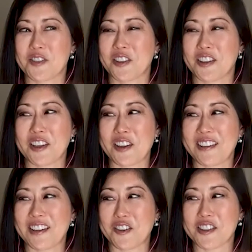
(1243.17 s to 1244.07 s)

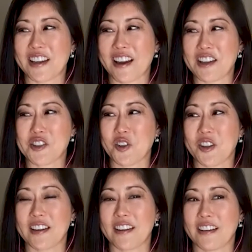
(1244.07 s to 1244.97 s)
looking, it was like high
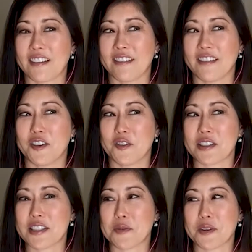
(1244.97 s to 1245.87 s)
school again, like, oh no,
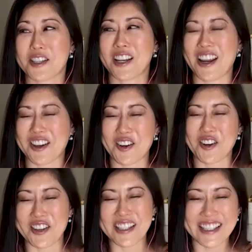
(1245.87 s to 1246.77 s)
what table should I go
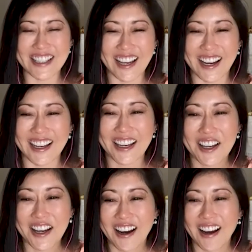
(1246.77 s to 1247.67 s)
to and sit at?
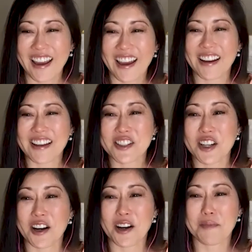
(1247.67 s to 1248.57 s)
And I
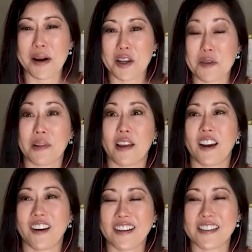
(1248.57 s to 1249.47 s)
saw Bonnie
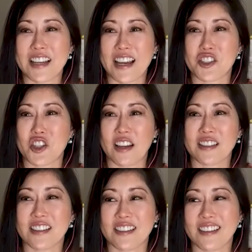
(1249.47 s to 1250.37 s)
Blair and Dan
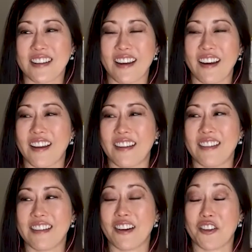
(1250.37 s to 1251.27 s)
Jansen,
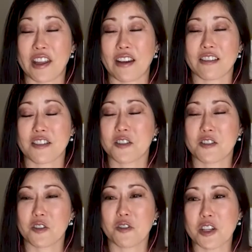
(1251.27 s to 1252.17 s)
and, they're
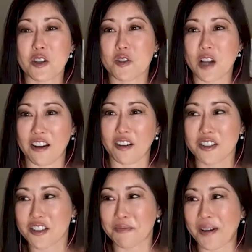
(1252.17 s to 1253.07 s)
two huge
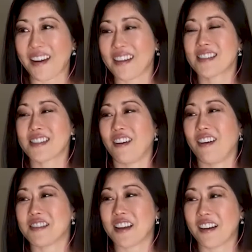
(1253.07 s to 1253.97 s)
idols of mine. So
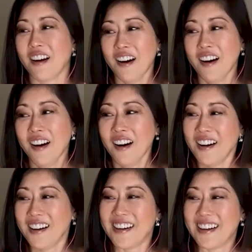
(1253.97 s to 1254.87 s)
I was like,
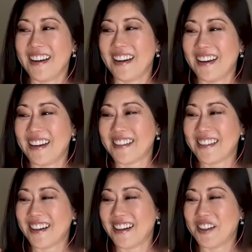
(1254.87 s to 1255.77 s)

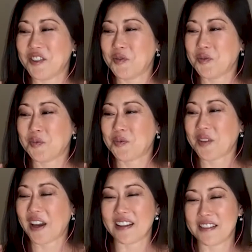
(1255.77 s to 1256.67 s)
and
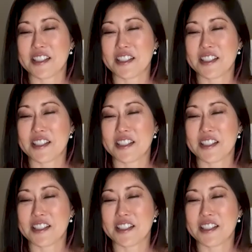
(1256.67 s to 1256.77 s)
I didn't